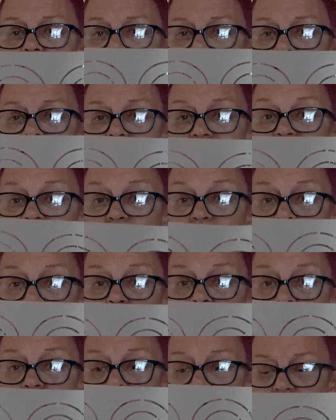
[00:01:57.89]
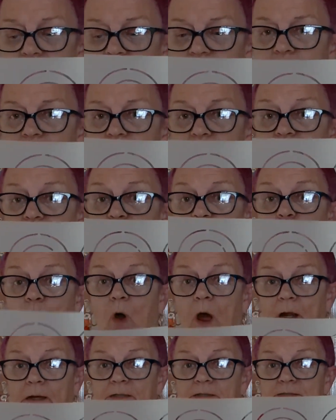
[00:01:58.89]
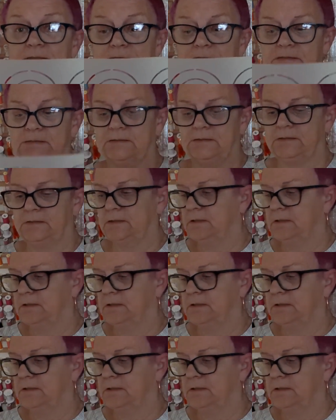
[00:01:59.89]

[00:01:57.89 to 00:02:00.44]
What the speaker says: That's the only one I've used once.